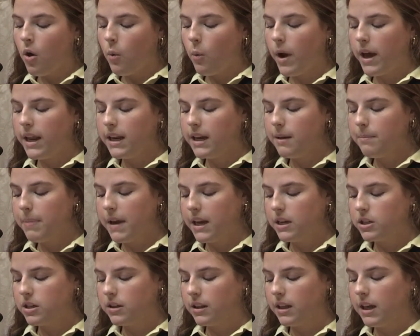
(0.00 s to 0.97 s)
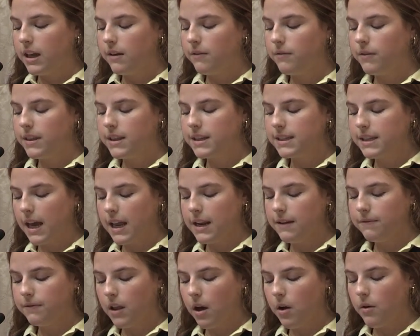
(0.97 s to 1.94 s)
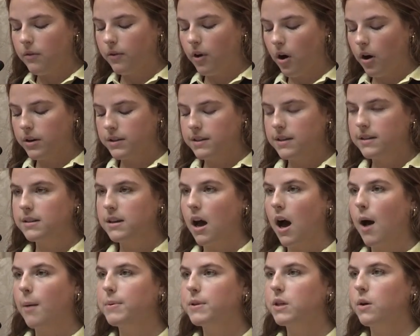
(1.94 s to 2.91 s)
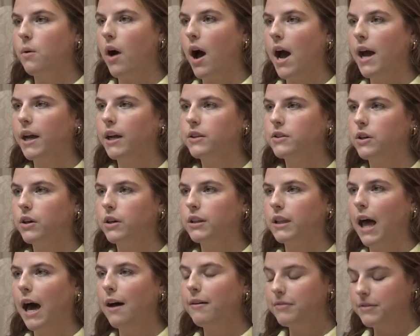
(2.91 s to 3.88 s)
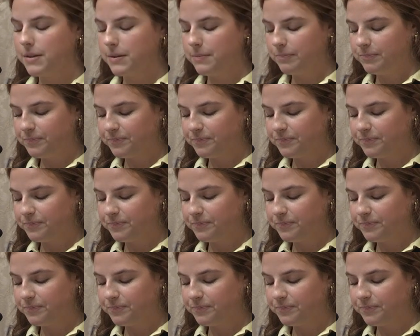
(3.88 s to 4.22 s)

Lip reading: waiting impatiently for the steady flow of cars to stop so I could turn left.